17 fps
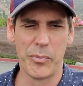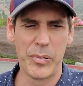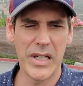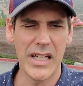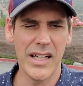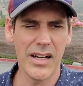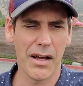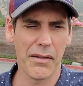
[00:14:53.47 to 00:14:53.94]

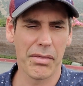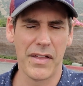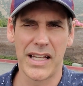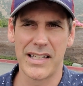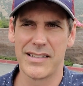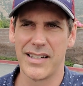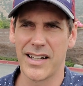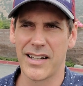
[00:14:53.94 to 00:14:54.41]
be
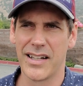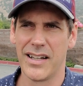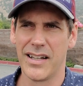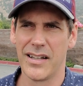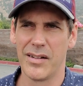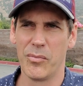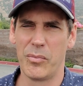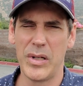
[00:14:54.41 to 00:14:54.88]
authentic,
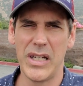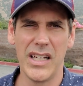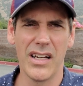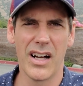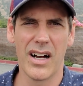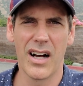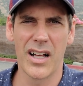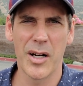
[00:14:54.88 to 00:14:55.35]

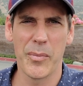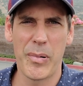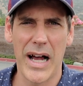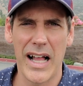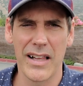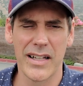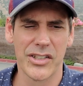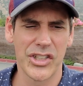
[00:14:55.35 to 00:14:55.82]
be
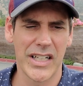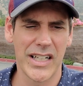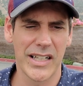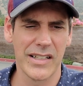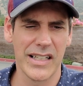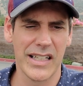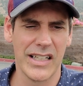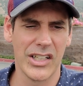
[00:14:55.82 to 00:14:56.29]

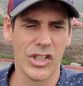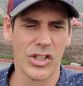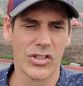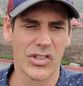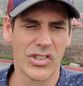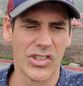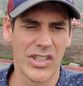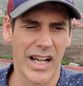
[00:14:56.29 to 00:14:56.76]
unapologetically
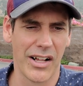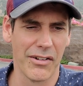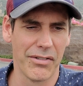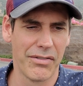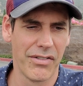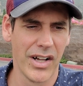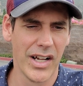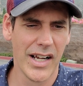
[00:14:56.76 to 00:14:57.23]
yourself,